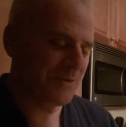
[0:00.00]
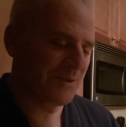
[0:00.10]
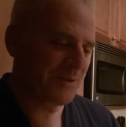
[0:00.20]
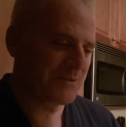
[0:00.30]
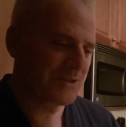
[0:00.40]

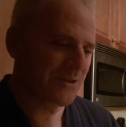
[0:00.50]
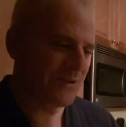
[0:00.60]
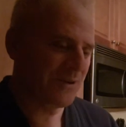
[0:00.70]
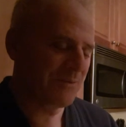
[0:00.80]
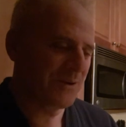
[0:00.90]
I'm
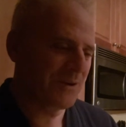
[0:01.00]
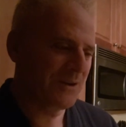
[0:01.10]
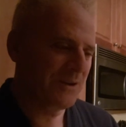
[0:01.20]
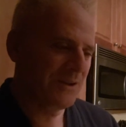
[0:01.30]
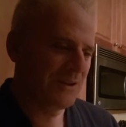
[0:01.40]
sorry, but
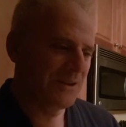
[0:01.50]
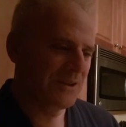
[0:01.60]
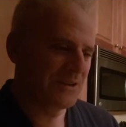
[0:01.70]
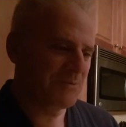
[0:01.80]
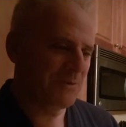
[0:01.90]

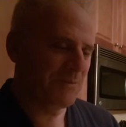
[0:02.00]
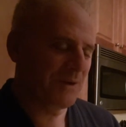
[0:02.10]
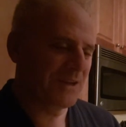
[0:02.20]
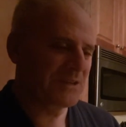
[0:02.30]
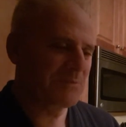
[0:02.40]
it's been
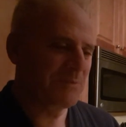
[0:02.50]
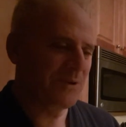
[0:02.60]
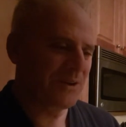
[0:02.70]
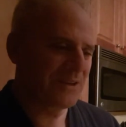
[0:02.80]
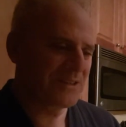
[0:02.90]
my
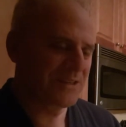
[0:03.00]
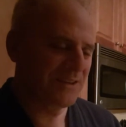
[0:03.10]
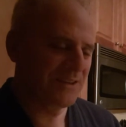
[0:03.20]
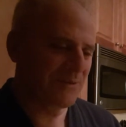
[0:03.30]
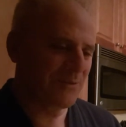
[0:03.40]
experience
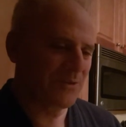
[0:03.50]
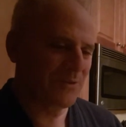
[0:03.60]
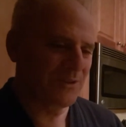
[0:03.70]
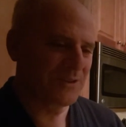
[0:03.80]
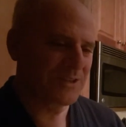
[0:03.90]
dealing with
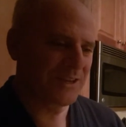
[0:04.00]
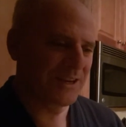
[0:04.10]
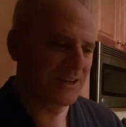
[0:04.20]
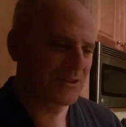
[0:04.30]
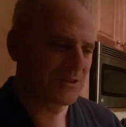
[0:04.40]
real estate
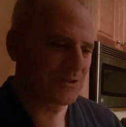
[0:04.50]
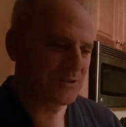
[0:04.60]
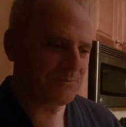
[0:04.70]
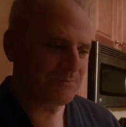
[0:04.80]
agents,